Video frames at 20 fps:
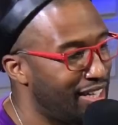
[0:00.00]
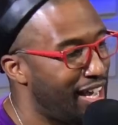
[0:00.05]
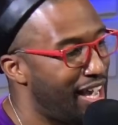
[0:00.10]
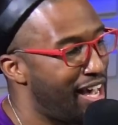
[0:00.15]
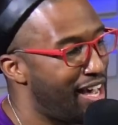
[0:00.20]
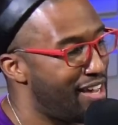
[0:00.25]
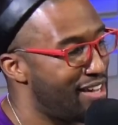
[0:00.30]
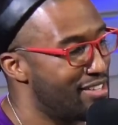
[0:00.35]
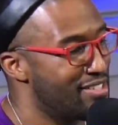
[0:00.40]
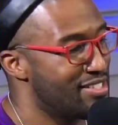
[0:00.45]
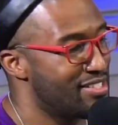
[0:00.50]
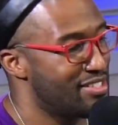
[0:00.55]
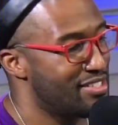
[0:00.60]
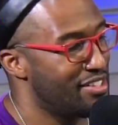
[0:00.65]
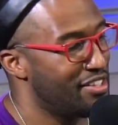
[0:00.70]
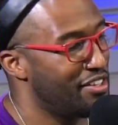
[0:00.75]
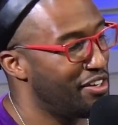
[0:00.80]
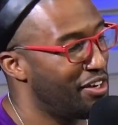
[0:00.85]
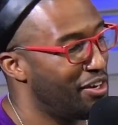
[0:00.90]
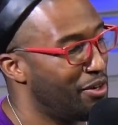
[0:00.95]
as,
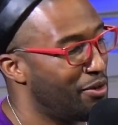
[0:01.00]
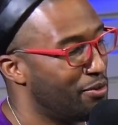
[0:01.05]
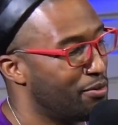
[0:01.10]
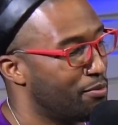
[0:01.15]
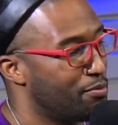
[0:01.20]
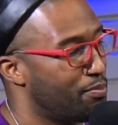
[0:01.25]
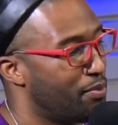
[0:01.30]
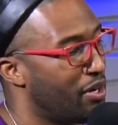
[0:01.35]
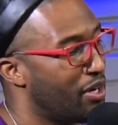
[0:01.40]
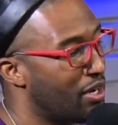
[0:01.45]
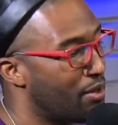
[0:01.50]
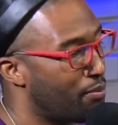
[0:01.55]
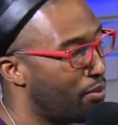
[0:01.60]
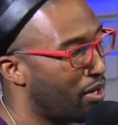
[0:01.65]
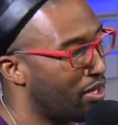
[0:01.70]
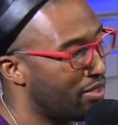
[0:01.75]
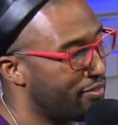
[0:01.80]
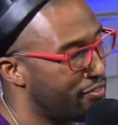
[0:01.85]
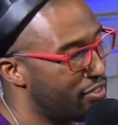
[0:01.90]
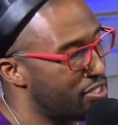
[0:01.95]

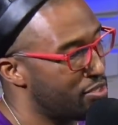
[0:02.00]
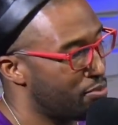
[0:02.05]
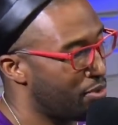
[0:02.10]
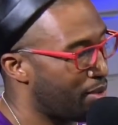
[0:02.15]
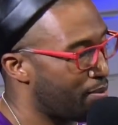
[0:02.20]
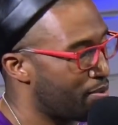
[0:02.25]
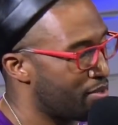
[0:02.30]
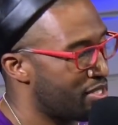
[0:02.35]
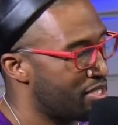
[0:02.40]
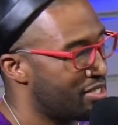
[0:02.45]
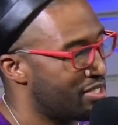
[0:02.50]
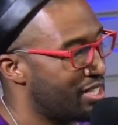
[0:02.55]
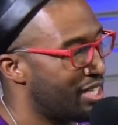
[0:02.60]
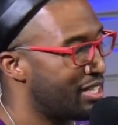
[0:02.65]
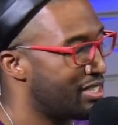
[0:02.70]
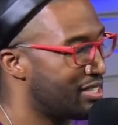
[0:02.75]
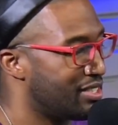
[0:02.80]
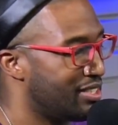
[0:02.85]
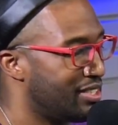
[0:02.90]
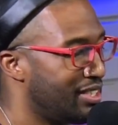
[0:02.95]
part of his
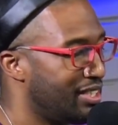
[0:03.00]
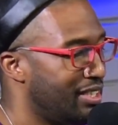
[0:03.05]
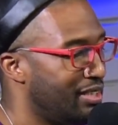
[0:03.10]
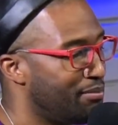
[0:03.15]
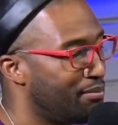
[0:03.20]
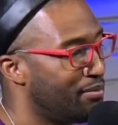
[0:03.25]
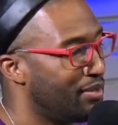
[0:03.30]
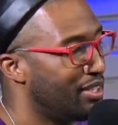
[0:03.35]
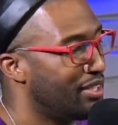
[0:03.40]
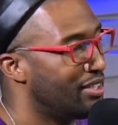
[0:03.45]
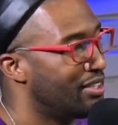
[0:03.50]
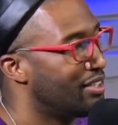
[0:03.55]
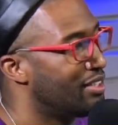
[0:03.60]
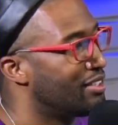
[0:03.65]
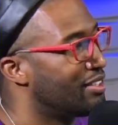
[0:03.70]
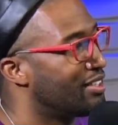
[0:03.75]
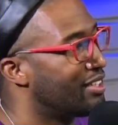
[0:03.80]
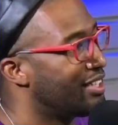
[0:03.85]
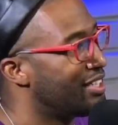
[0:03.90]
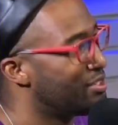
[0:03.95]
representation team.
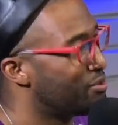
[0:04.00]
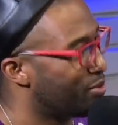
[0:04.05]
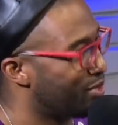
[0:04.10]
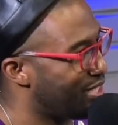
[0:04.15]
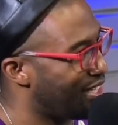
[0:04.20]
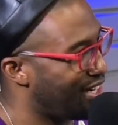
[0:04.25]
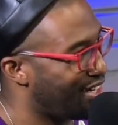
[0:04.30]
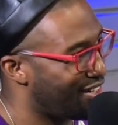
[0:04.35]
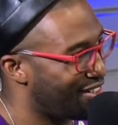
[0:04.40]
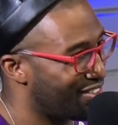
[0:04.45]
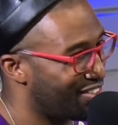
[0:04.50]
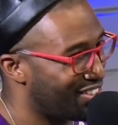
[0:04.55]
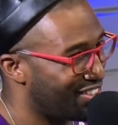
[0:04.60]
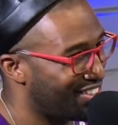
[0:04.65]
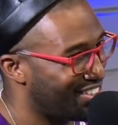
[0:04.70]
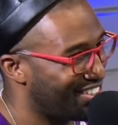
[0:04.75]
He's retired.